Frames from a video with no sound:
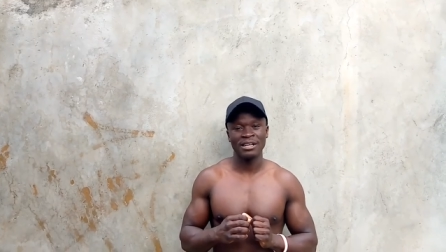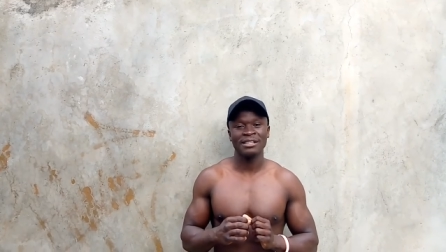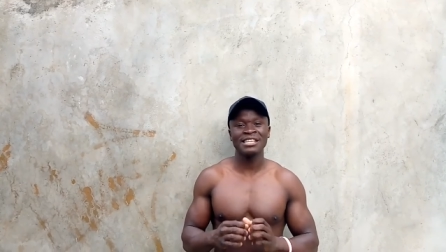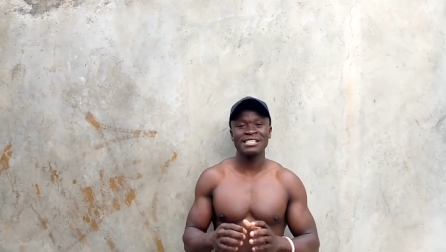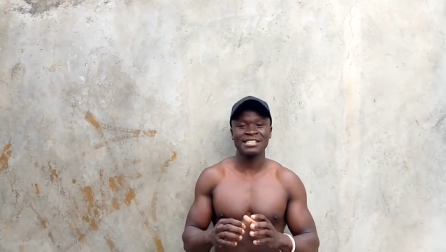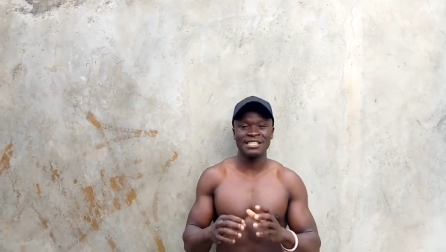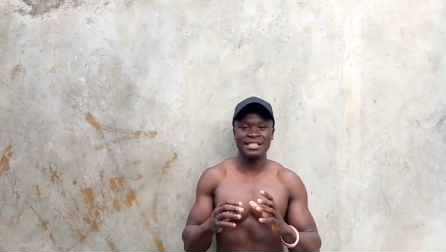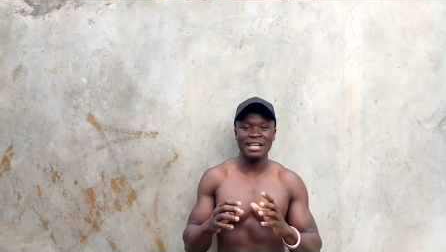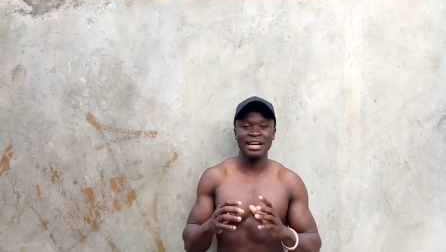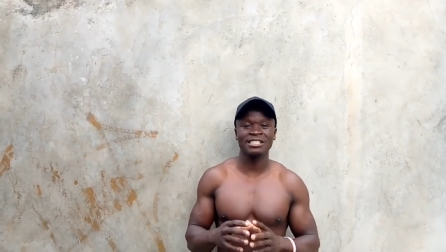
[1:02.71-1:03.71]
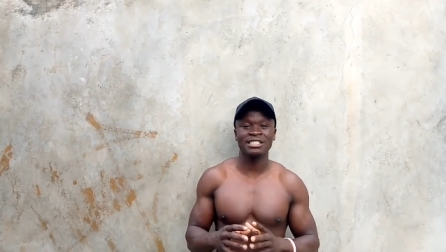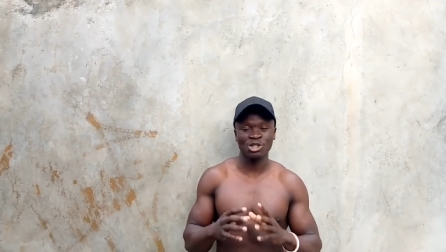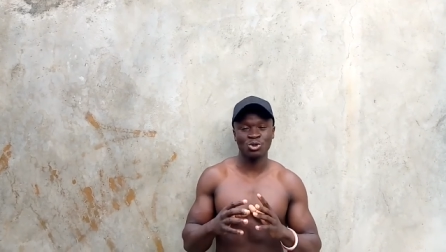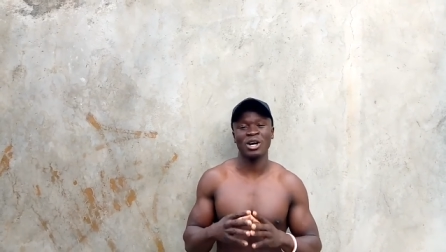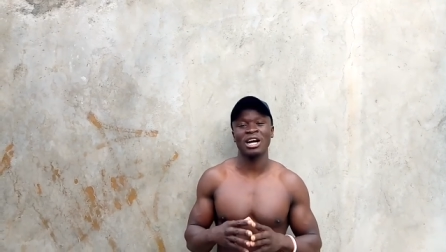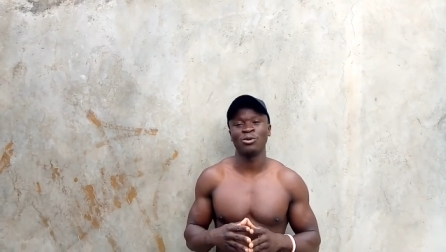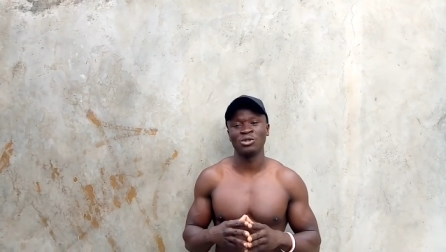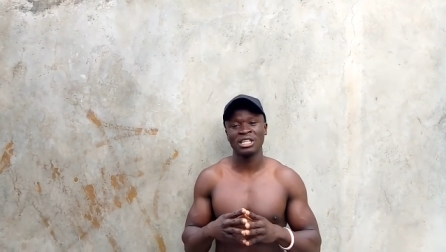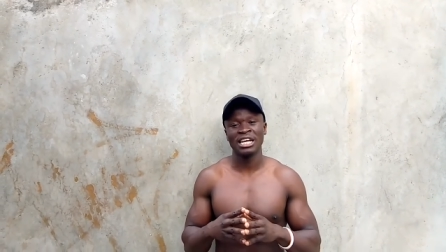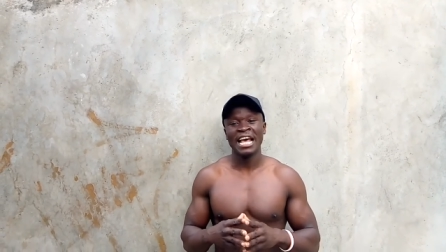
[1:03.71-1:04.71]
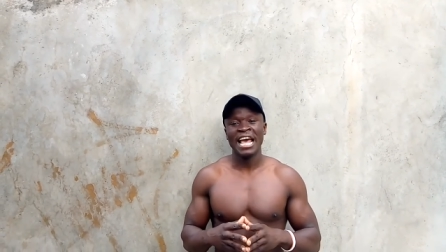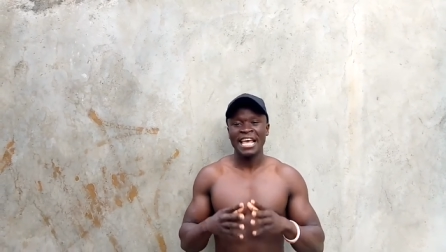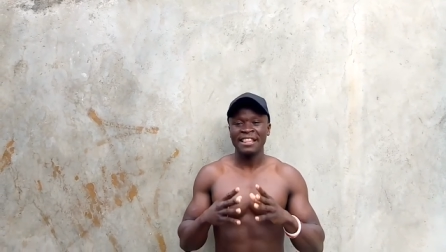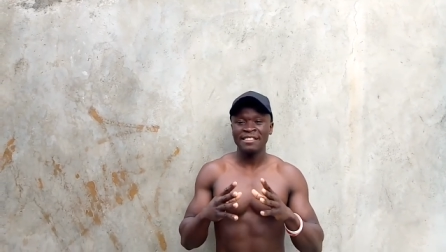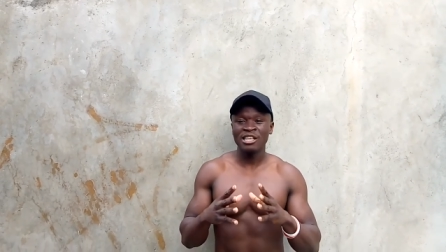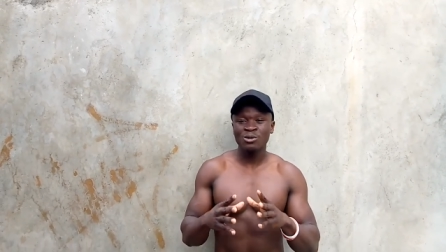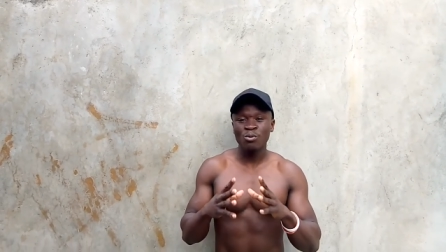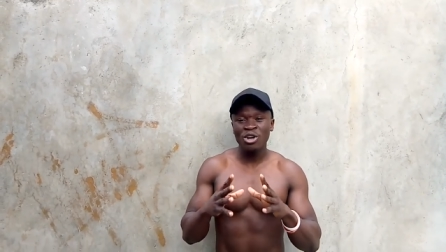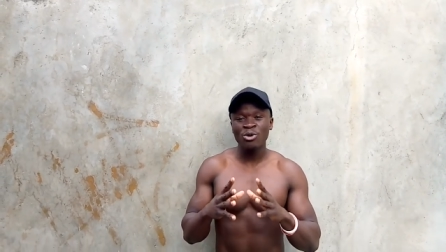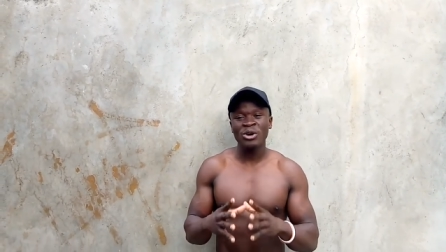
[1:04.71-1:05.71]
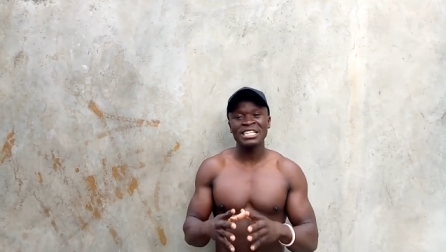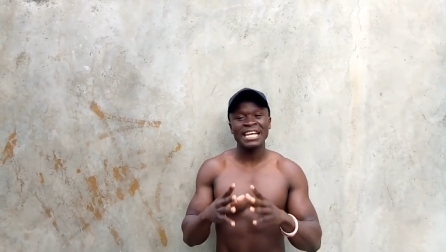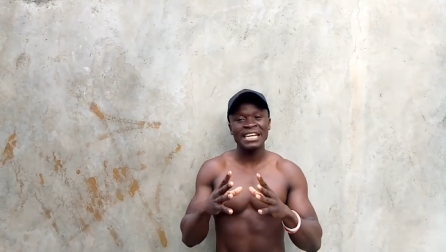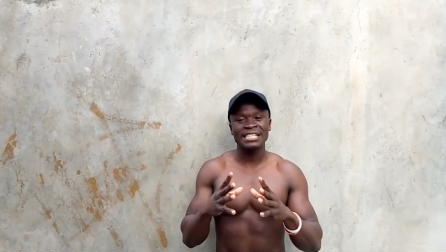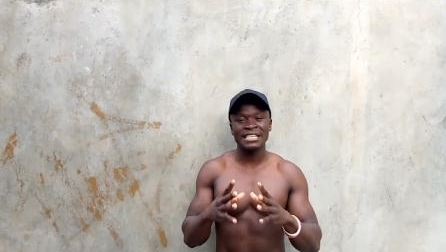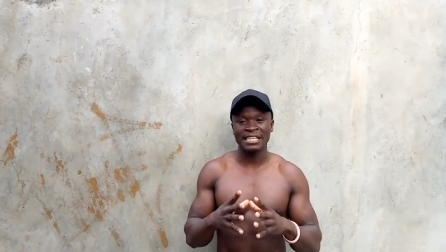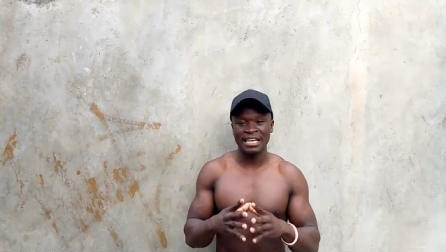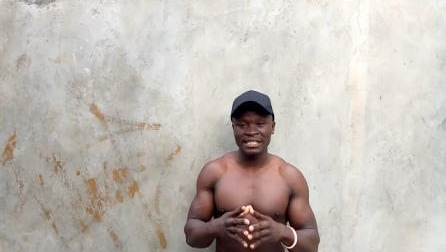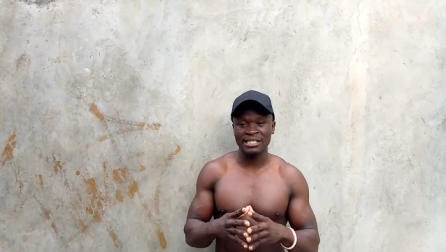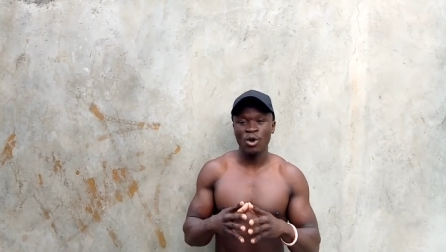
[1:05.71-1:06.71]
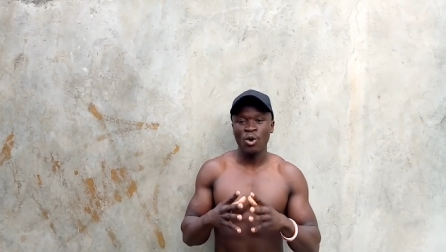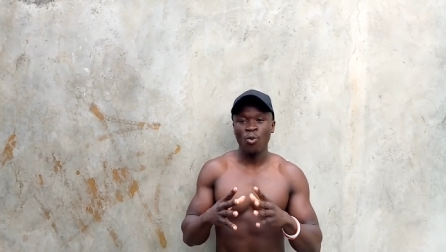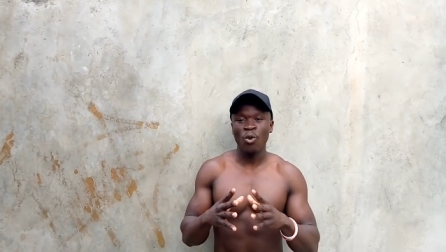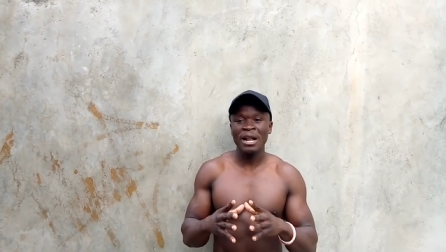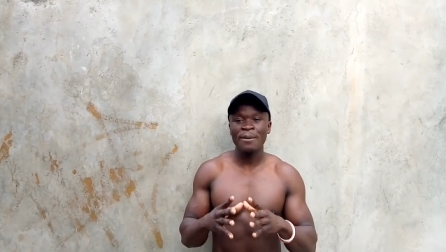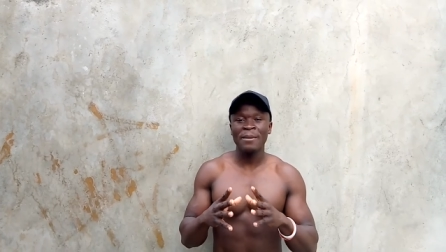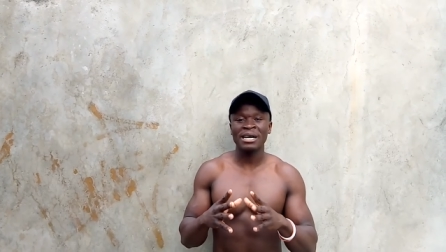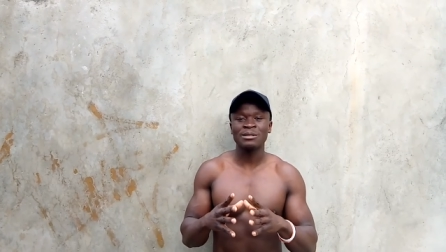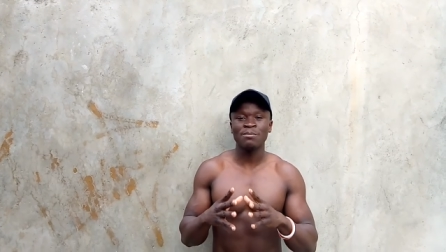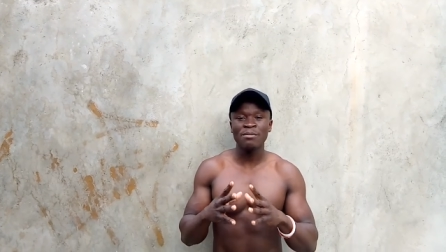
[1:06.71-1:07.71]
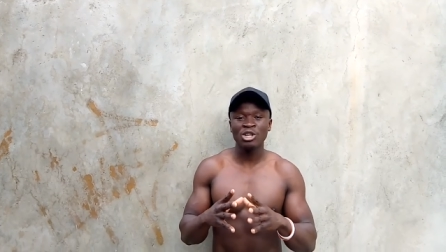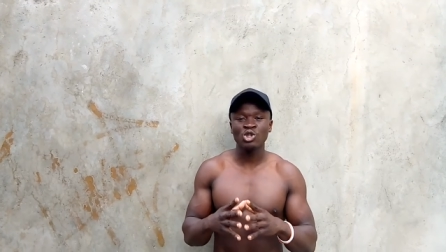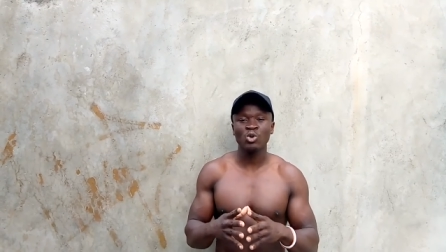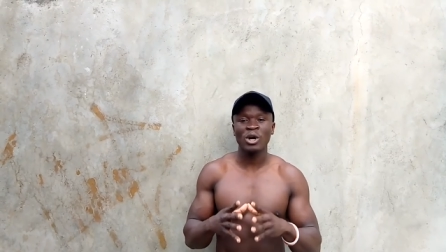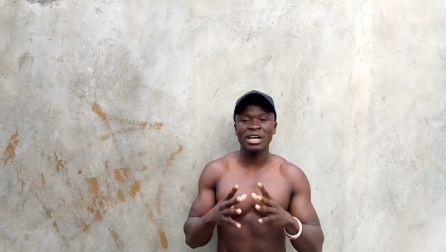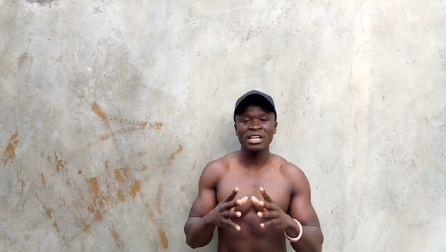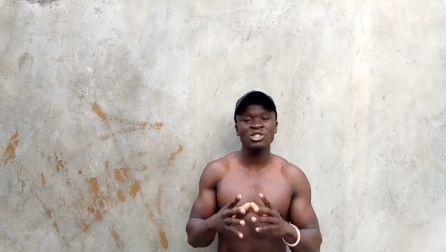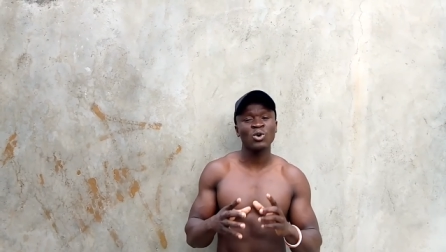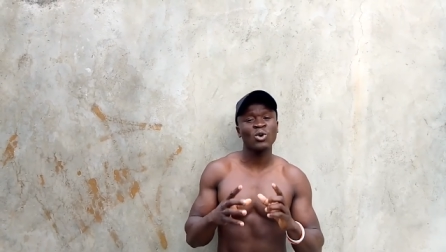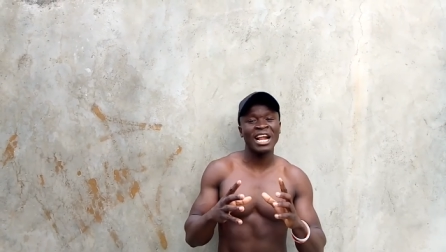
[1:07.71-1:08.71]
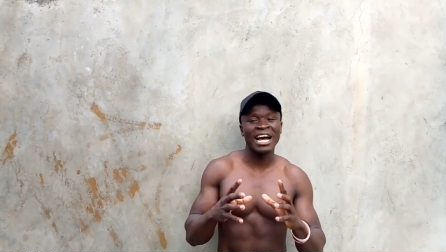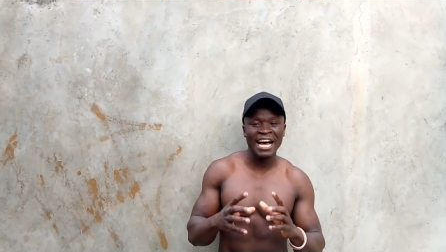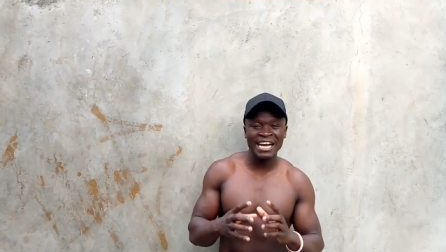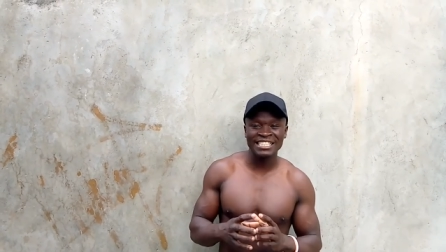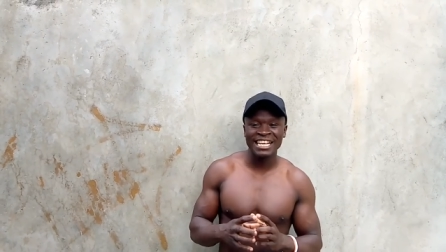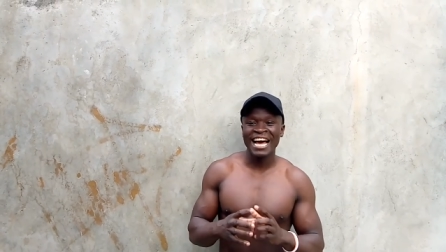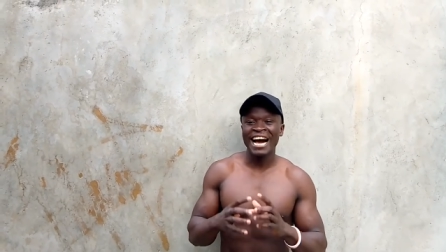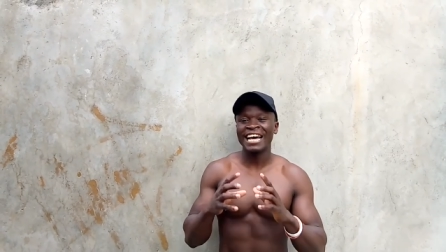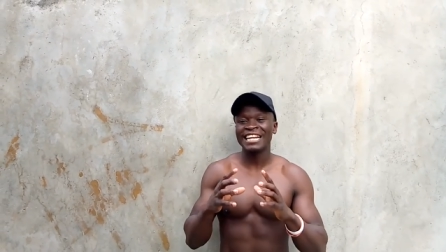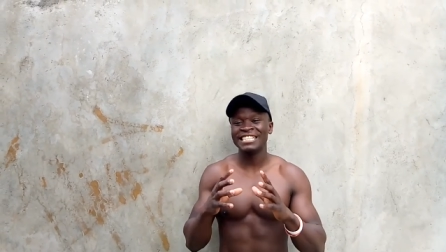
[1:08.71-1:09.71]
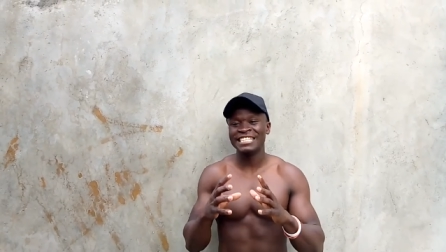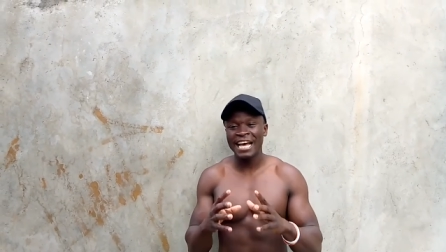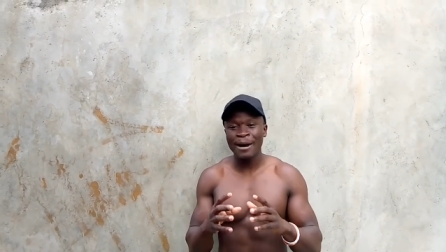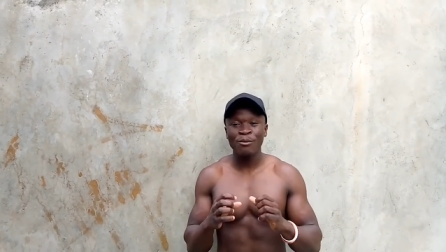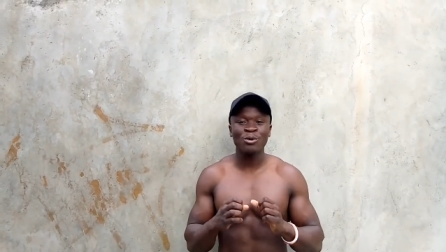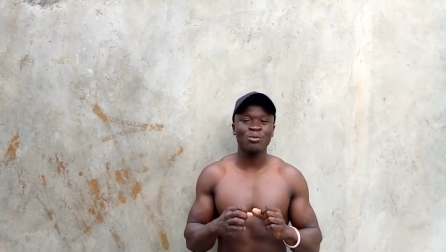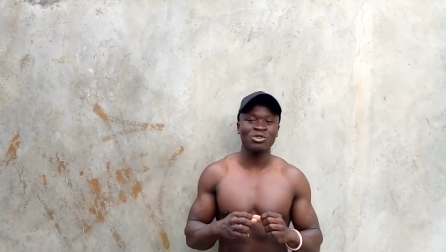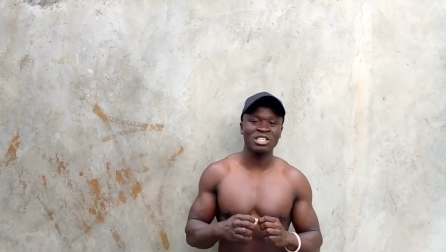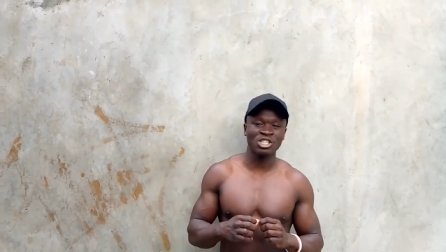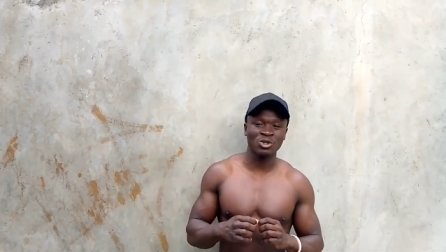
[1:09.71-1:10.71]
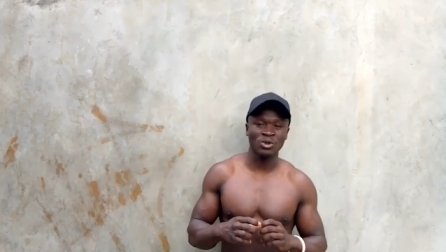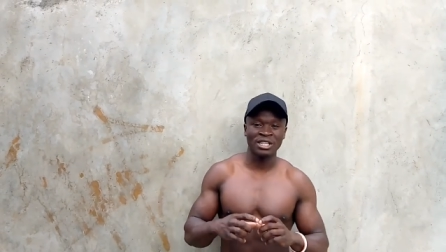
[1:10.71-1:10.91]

This is the third chest workout. In this bodyweight exercise, one must make sure his or her hands are in diamond position.